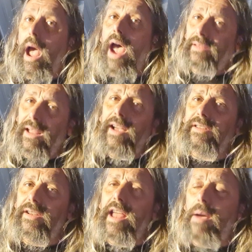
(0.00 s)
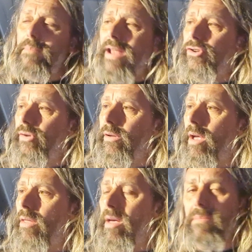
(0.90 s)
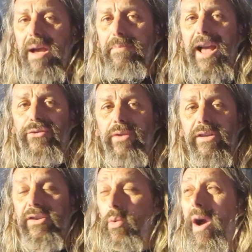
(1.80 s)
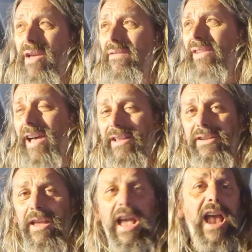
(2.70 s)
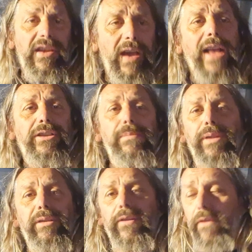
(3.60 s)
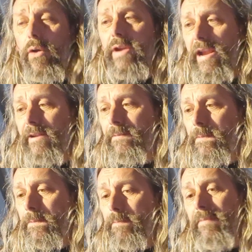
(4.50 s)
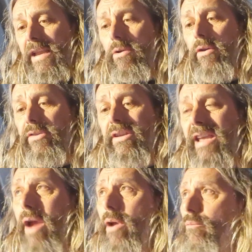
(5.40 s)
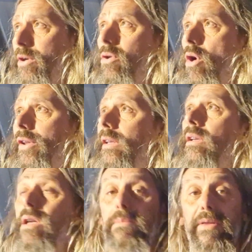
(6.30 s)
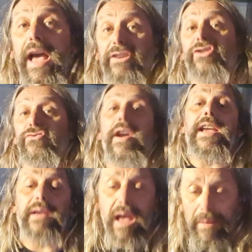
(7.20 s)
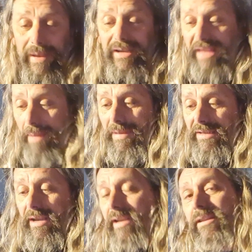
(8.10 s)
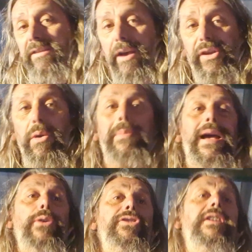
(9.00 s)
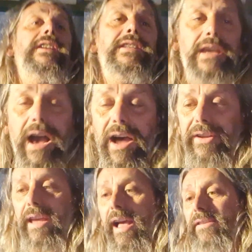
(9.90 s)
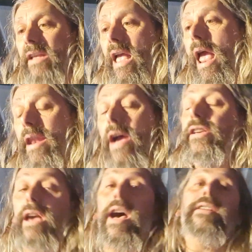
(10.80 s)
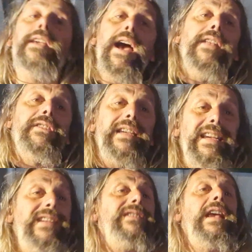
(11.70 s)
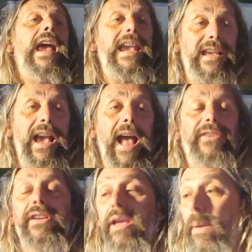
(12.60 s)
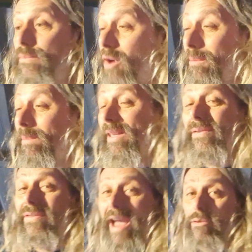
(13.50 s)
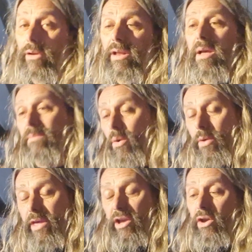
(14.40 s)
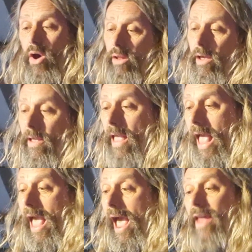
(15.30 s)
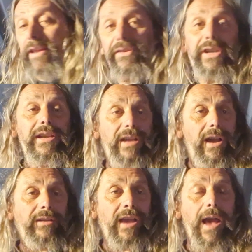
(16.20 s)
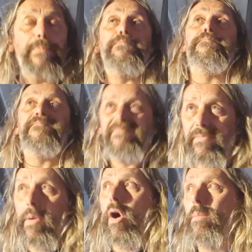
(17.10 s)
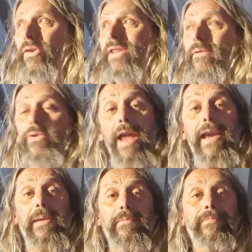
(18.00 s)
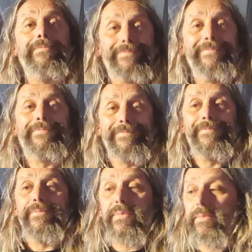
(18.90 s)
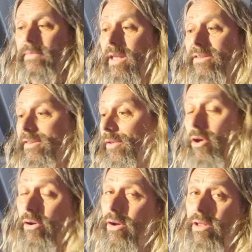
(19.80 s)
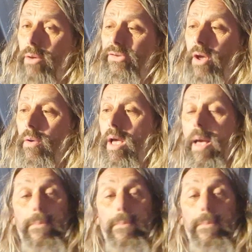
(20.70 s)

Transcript: I'd like to now mention that my battery is quite flat and I've had to plug the phone in order to carry on recording. But that's great because that means I can tell you about Yardcat. Now Yardcat is a cat, probably feral but with a collar, and I've seen Yardcat almost every day. Still not got close though.